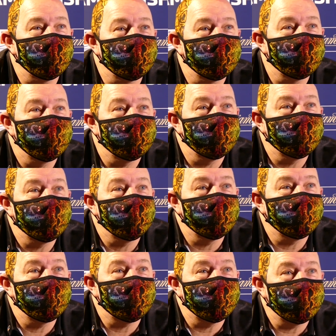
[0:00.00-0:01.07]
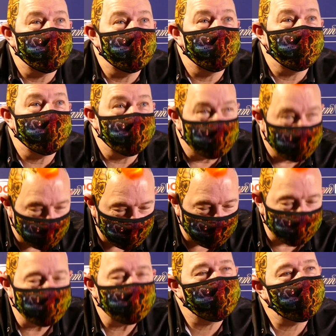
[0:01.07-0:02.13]
Be a great match. All the best, and will see you
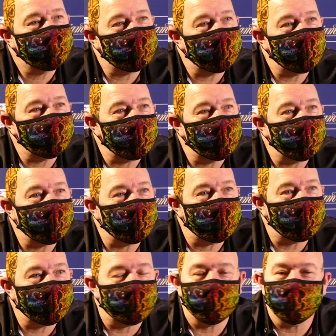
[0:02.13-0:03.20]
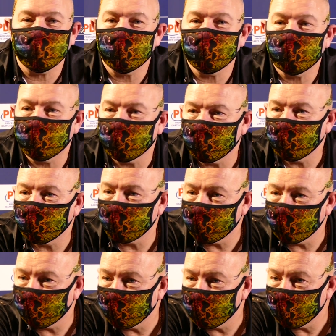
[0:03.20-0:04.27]
tomorrow night. Yeah, man, thank you. Peter,
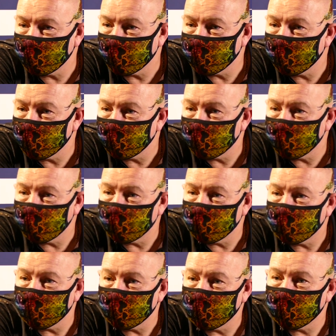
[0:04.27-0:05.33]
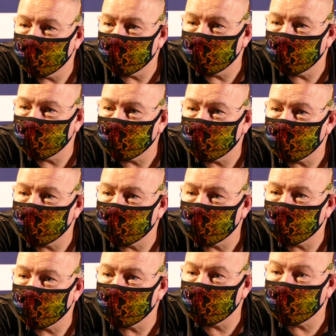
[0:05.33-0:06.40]
Gary beat you 5-1 on the way to his first world
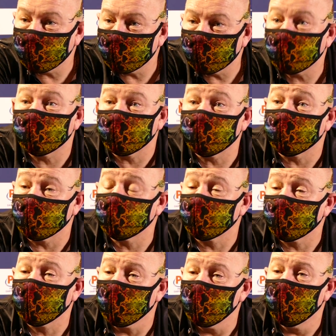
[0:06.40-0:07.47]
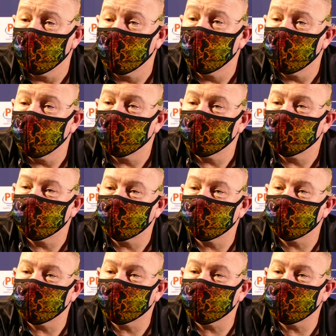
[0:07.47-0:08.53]
title opportunity for
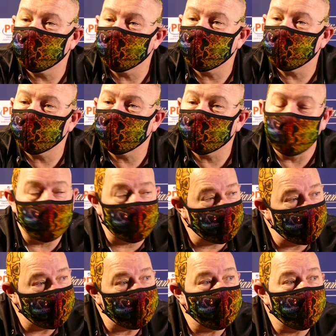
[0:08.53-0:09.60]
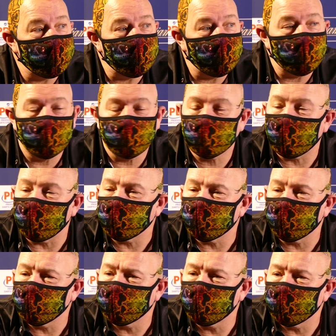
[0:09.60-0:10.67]
some. Yeah, we, we, we discussed
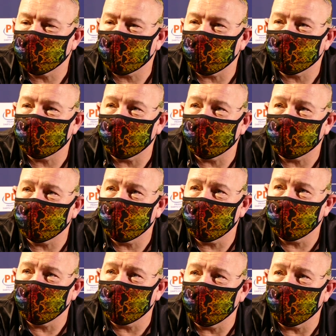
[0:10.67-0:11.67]
discussed that today.